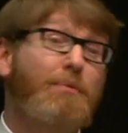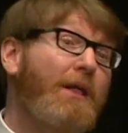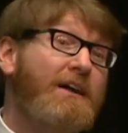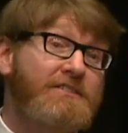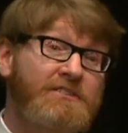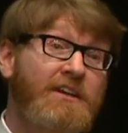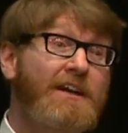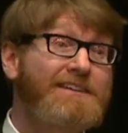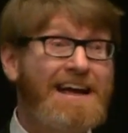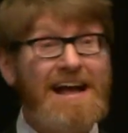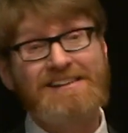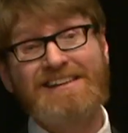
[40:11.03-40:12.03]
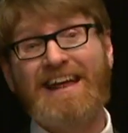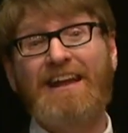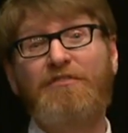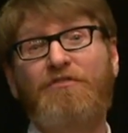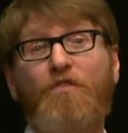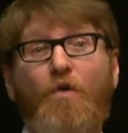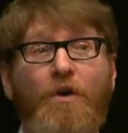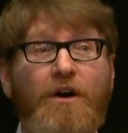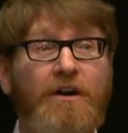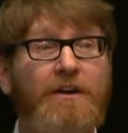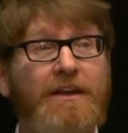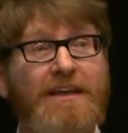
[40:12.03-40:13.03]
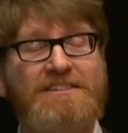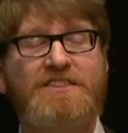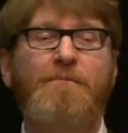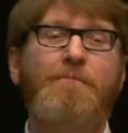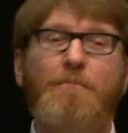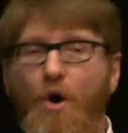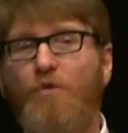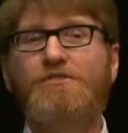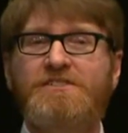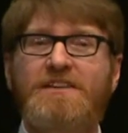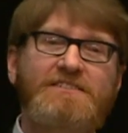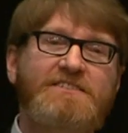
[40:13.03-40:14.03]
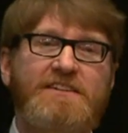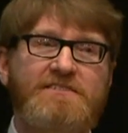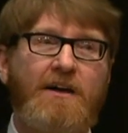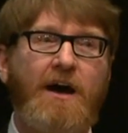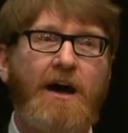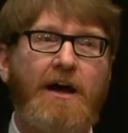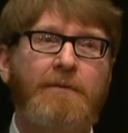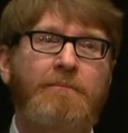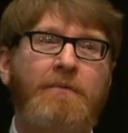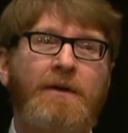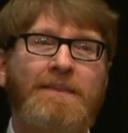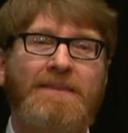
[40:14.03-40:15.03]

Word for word: Plus, nineteen eighty-four is the most distant time